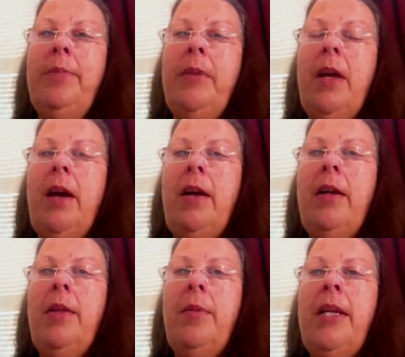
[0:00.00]

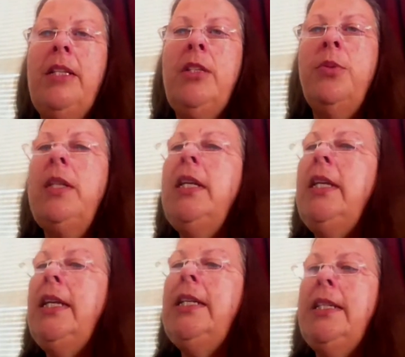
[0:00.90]
And it's really
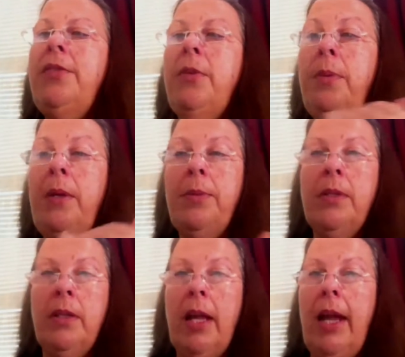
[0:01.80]
easy for people to
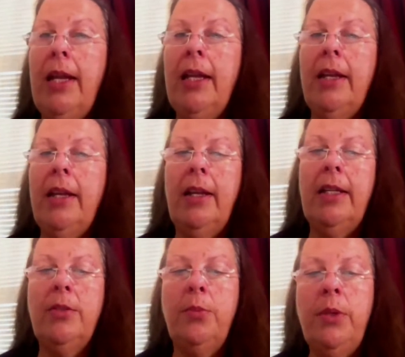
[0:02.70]
like.
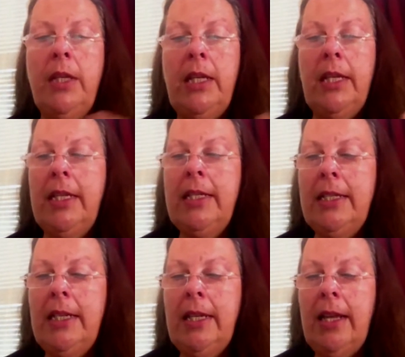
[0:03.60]
It's really
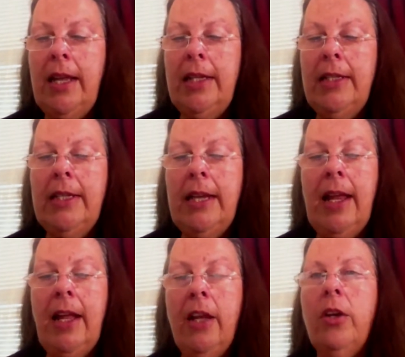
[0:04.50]
easy to
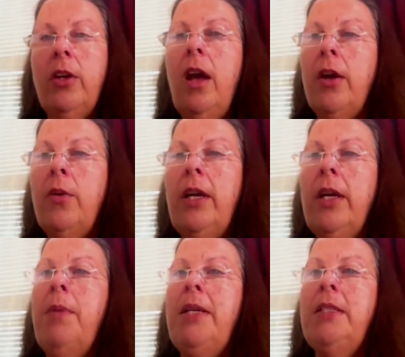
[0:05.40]
get a quick
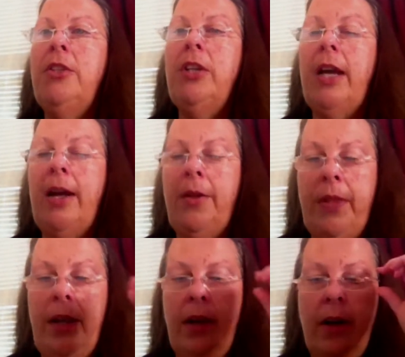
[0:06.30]
message out
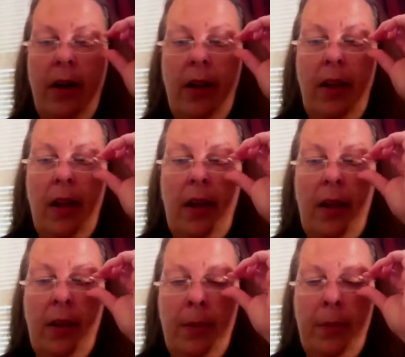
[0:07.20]
there.
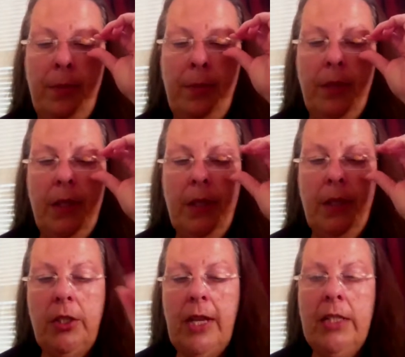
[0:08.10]
So
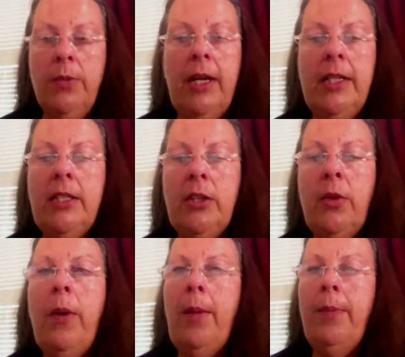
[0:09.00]
that's why it's so
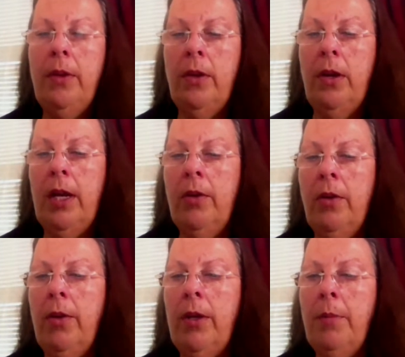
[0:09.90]
popular and
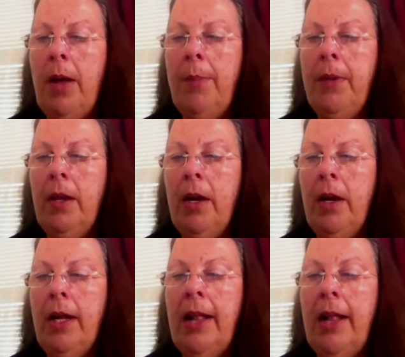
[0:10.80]
growing in
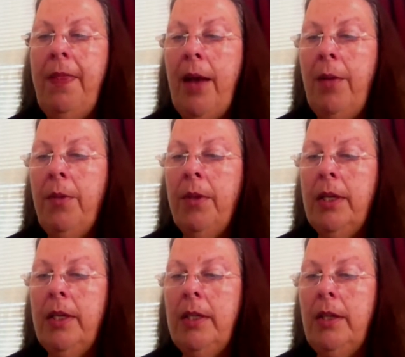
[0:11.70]
popularity, and that will
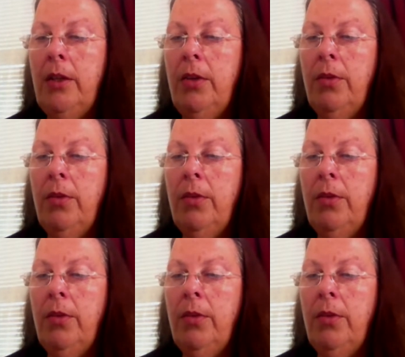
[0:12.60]
continue.